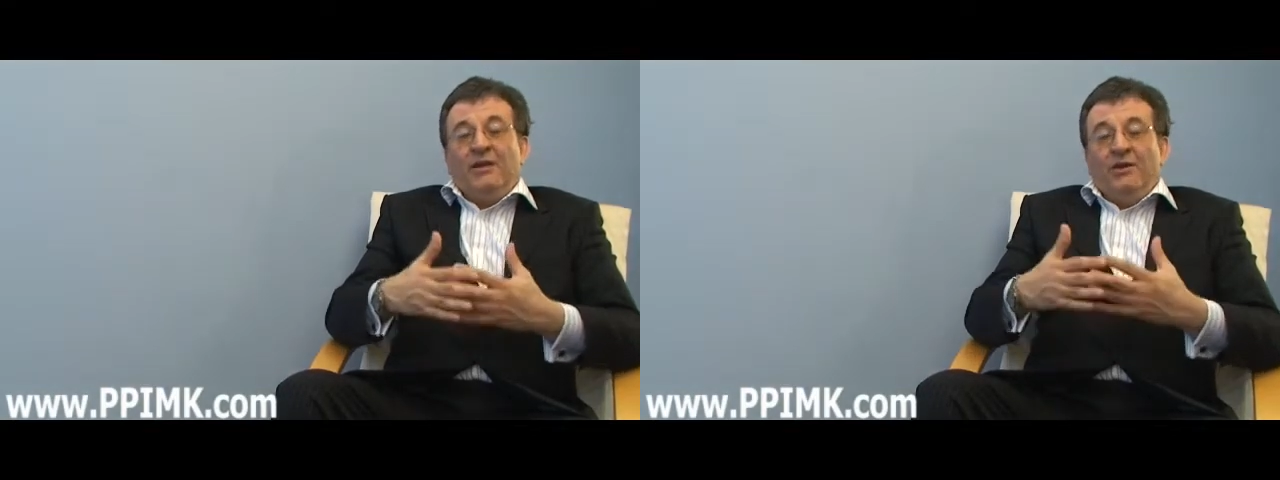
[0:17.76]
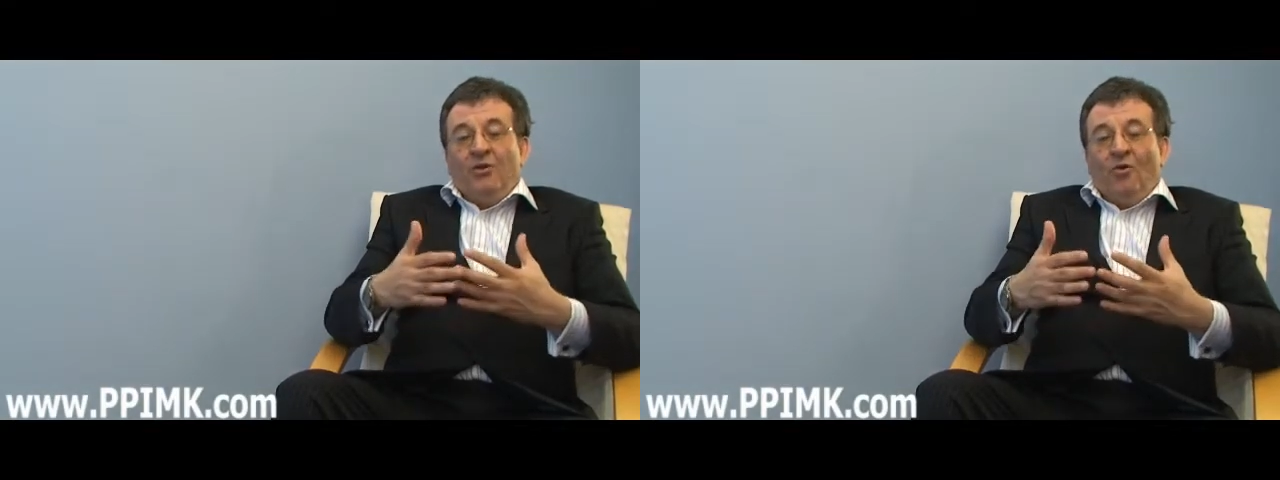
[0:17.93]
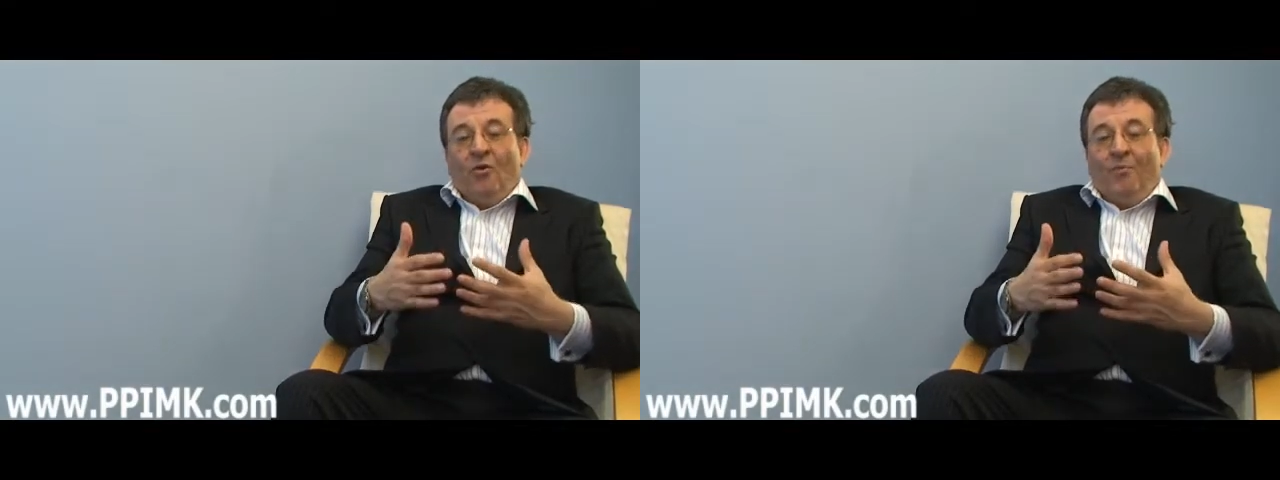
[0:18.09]

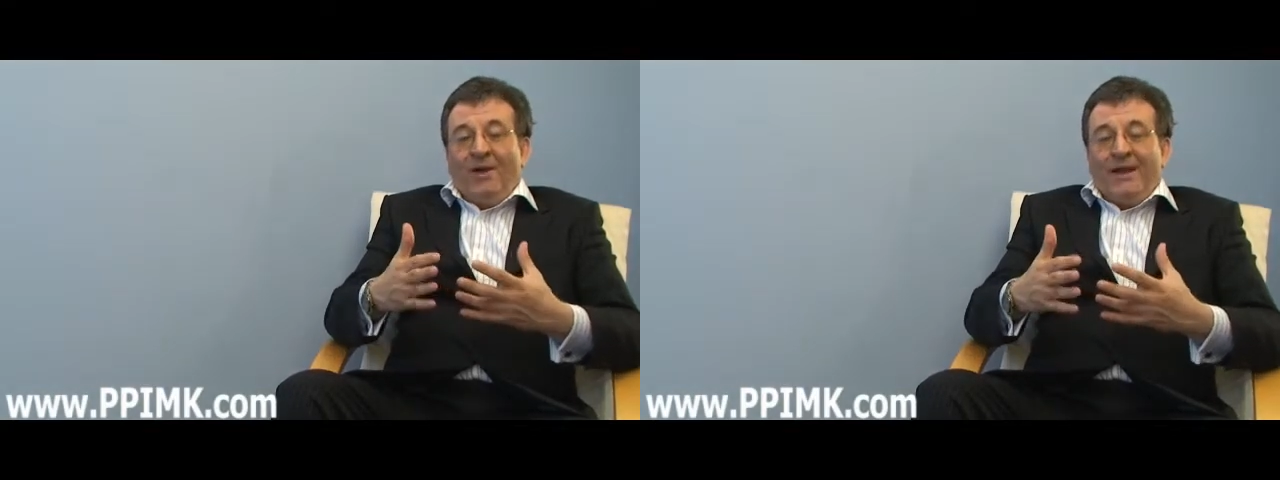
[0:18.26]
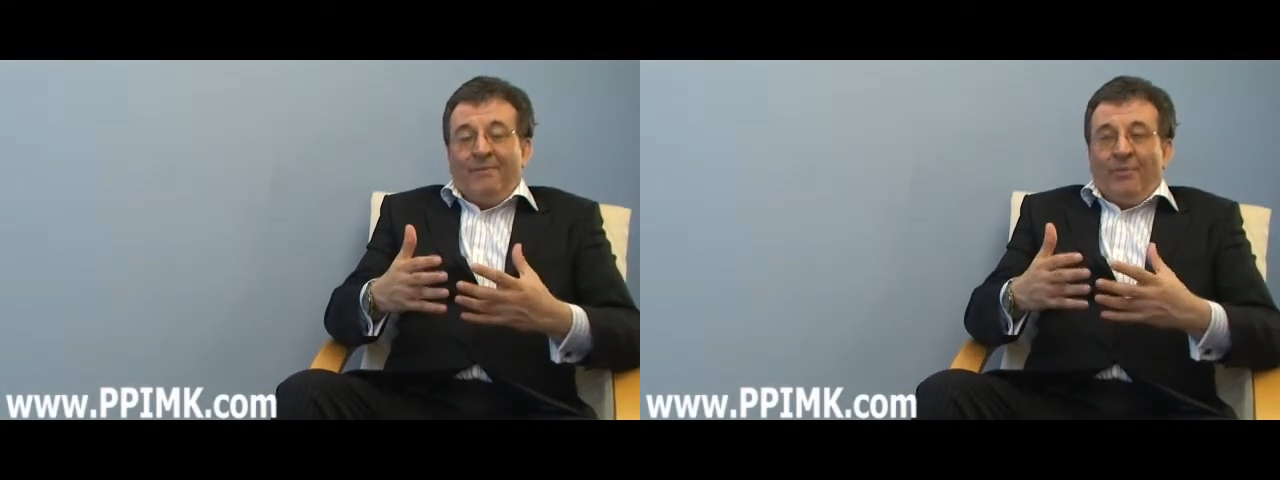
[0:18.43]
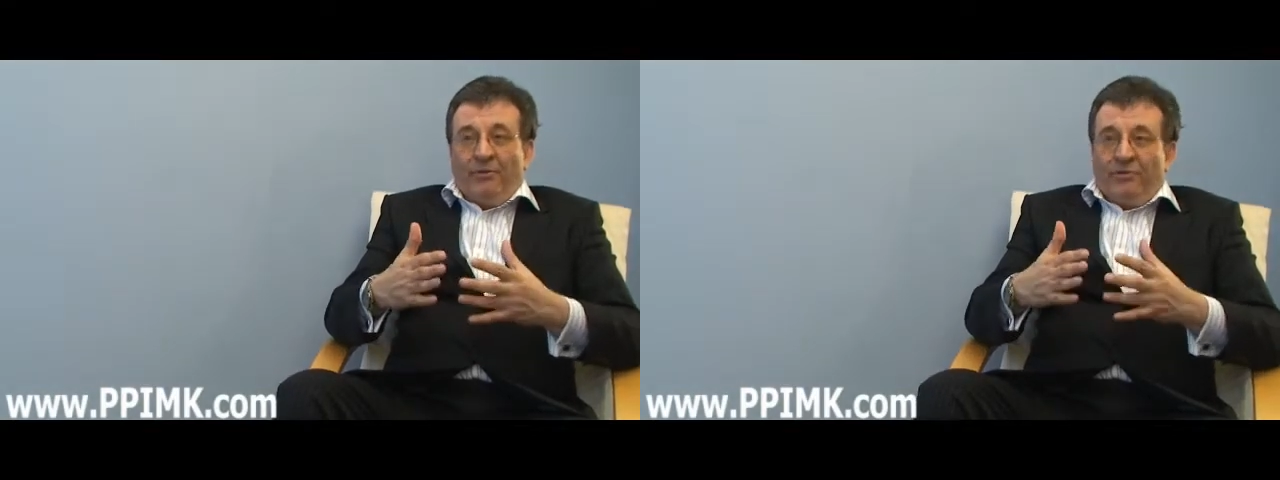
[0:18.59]
you're
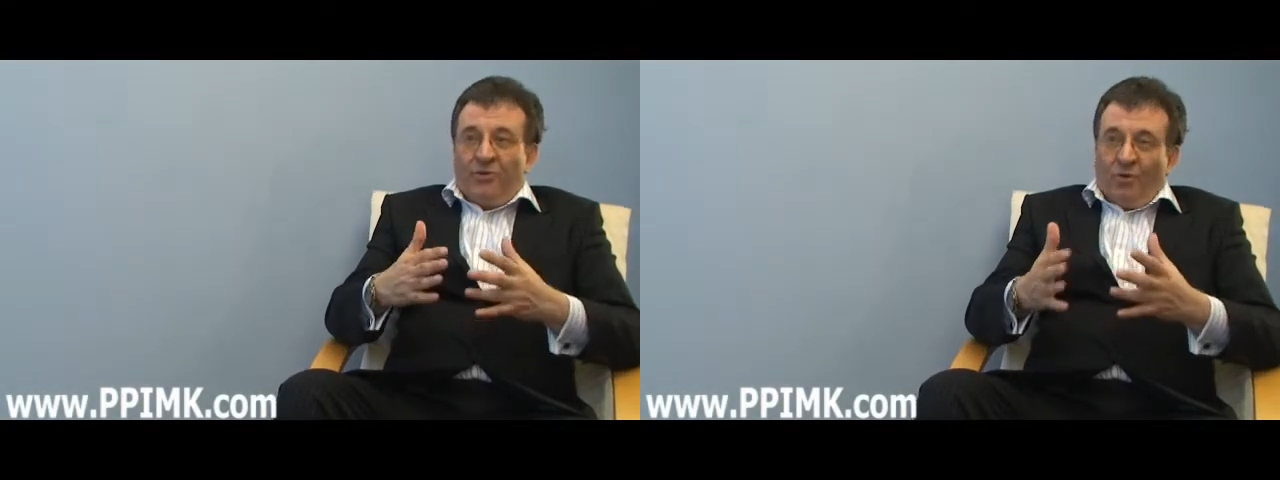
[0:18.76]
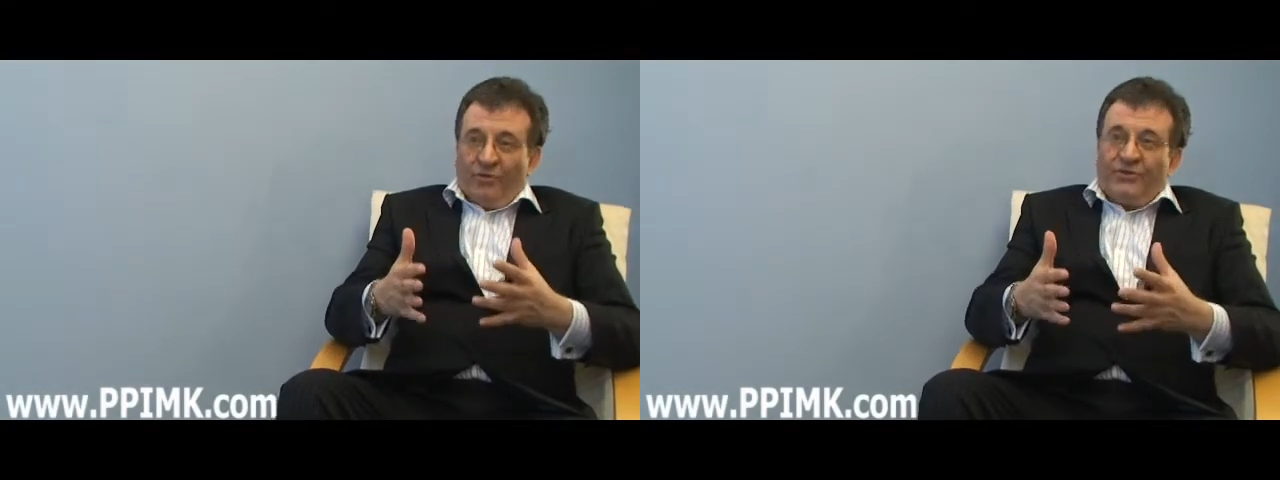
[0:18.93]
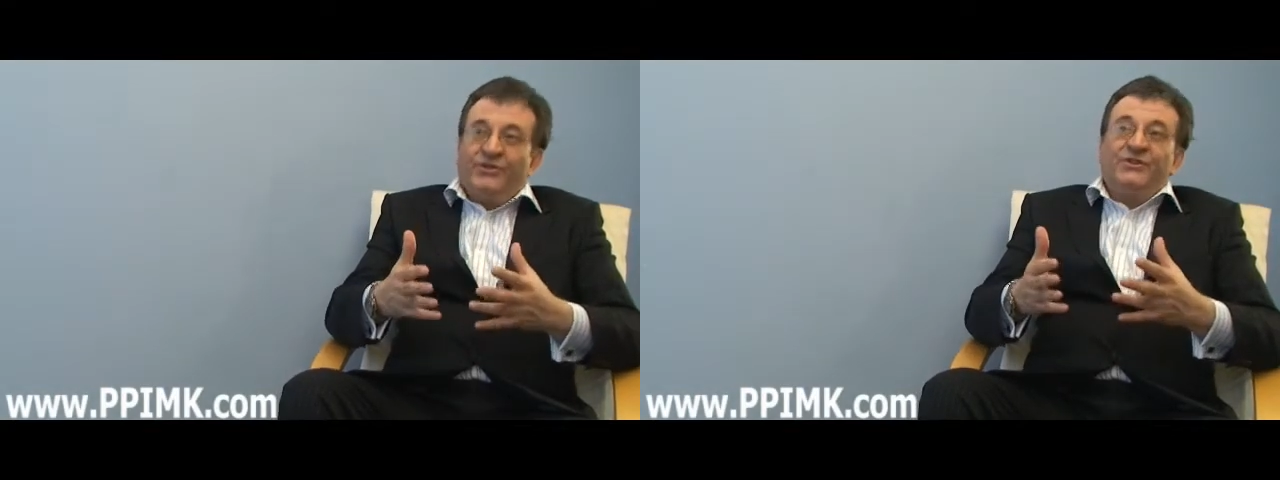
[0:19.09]
paying both
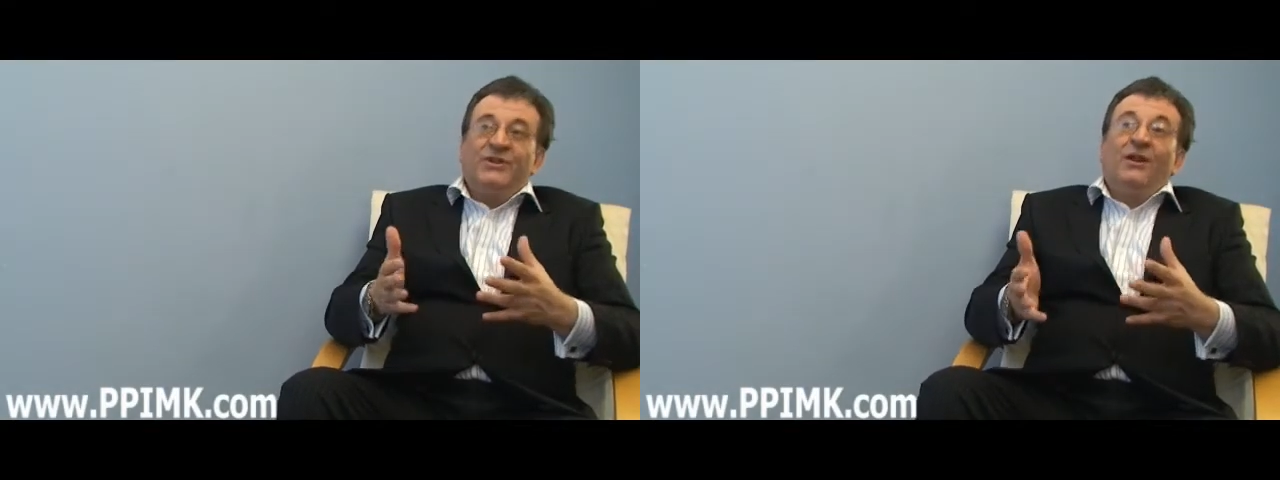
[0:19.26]
conscious